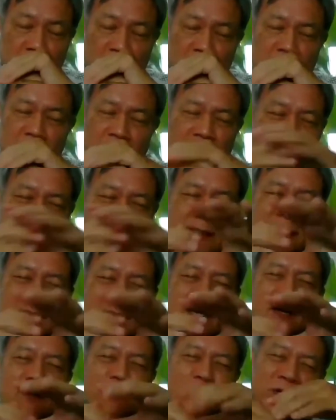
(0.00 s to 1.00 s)
like I said,
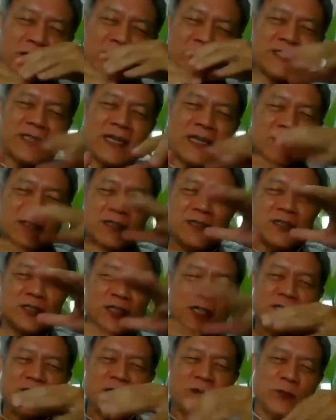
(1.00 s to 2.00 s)
when I started the
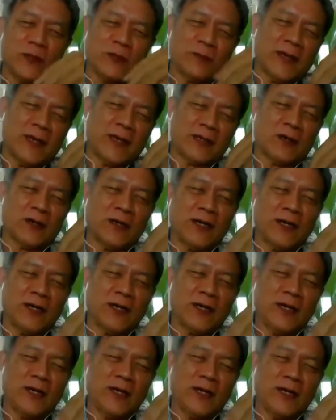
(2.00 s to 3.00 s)
journey with my colleague
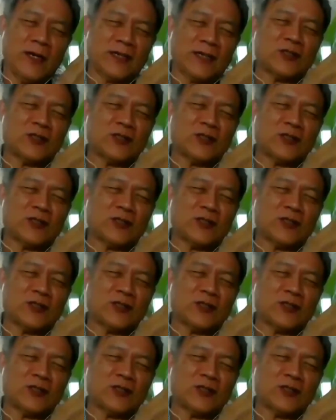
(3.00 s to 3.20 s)
who's